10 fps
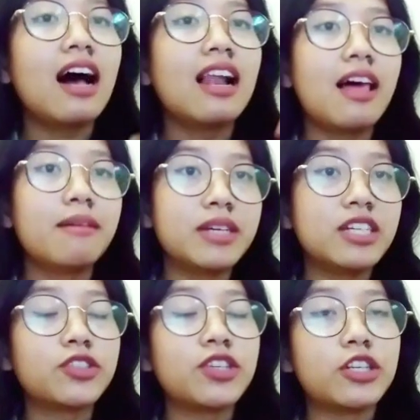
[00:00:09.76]
let
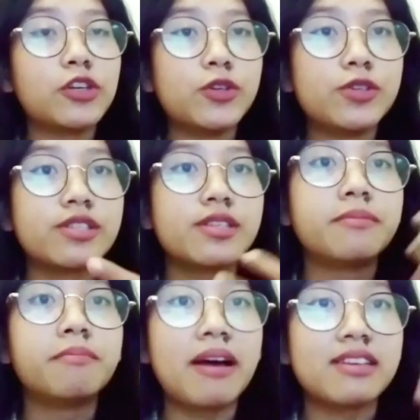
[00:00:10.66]
me
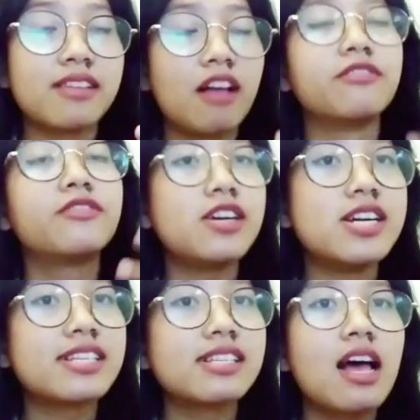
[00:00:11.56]
introduce myself
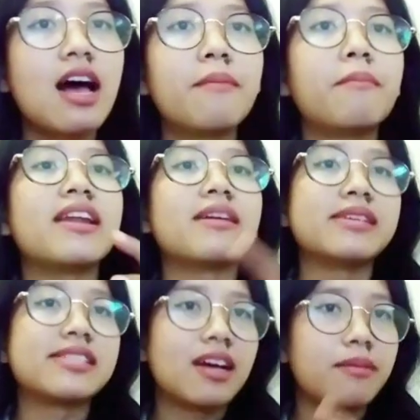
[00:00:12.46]
first. My
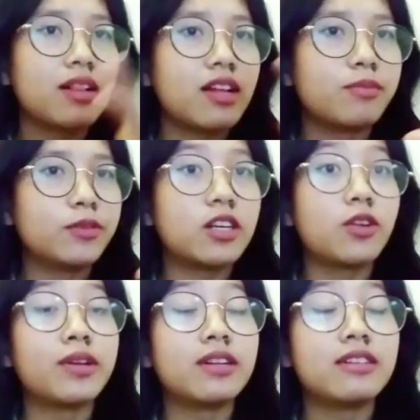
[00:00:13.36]
name is Amelia
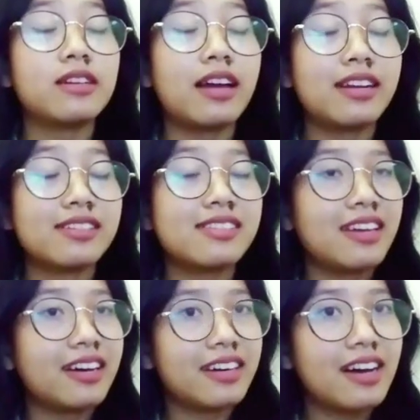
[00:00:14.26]
Putrilanel
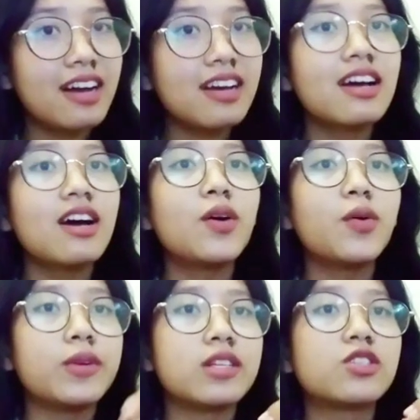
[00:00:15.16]
Sinaga
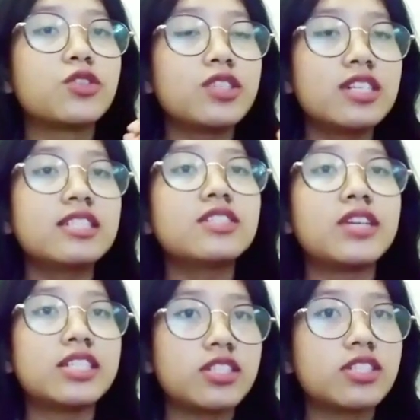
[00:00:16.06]
with
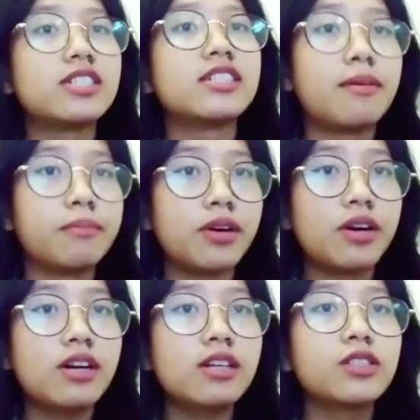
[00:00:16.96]
student register
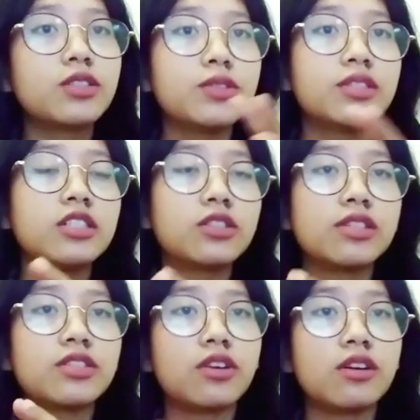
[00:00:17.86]
number
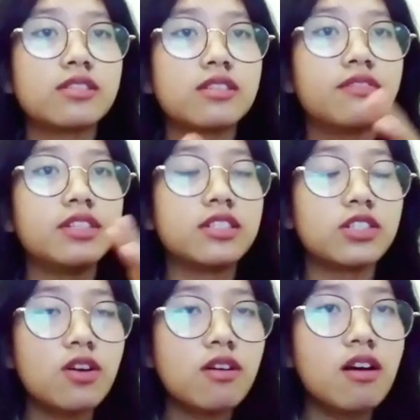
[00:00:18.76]

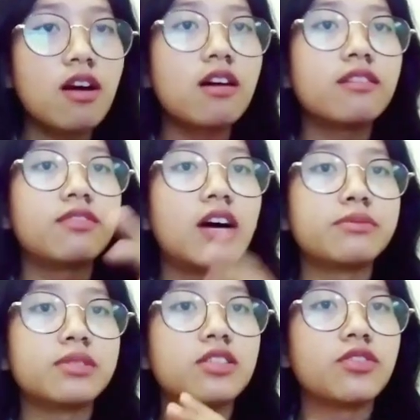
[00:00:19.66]

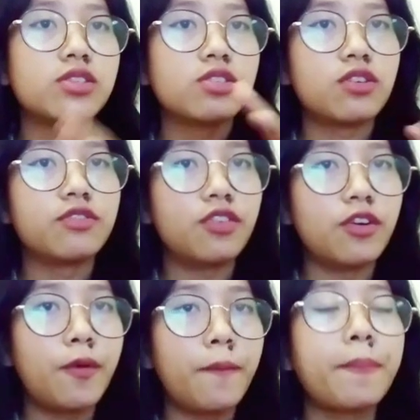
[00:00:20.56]
200705004.